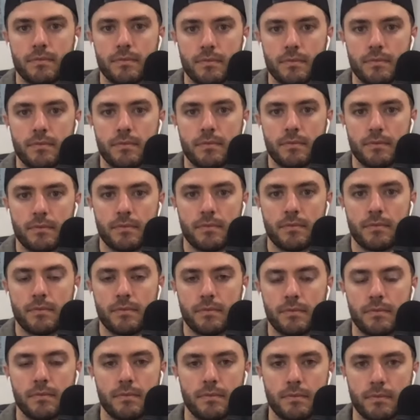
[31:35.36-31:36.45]

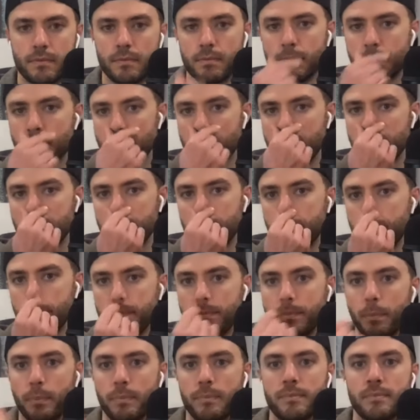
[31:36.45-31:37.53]

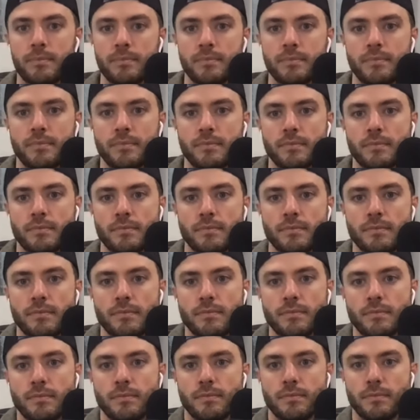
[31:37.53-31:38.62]

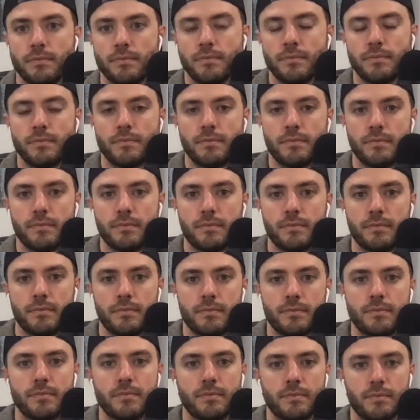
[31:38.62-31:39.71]

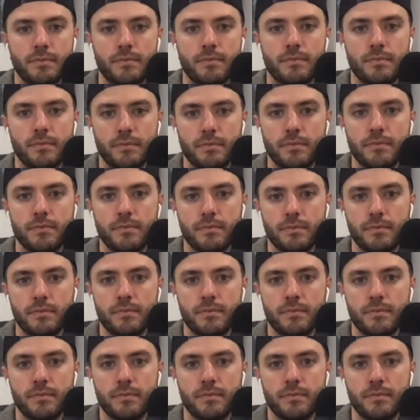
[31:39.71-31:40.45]
This person isn't speaking.